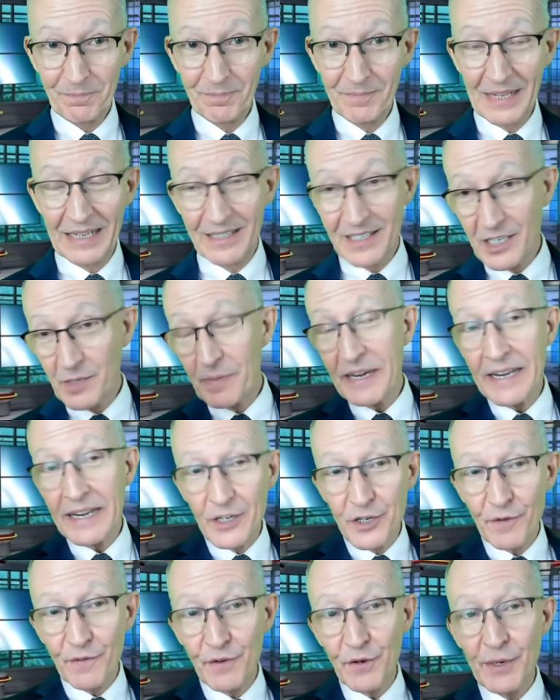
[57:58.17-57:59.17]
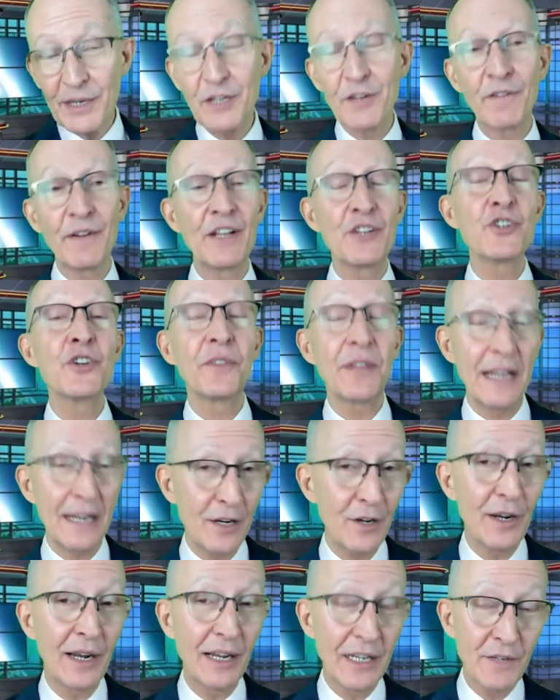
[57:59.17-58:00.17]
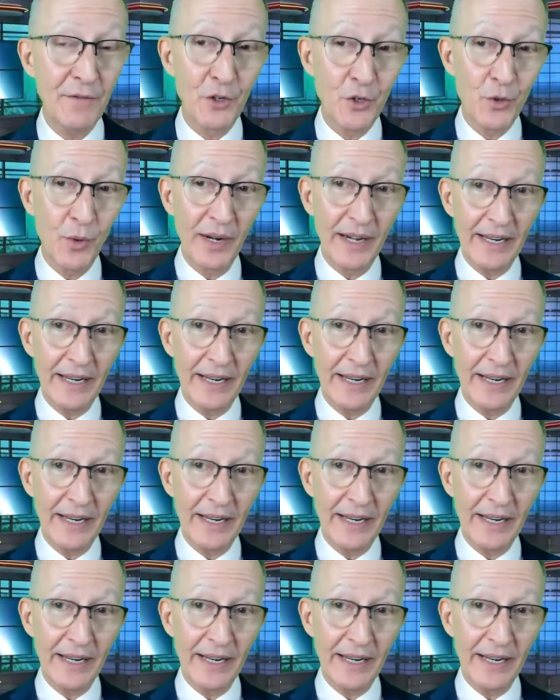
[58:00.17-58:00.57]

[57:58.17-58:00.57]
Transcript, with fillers: This has been Interview Intervention. Thank you guys for joining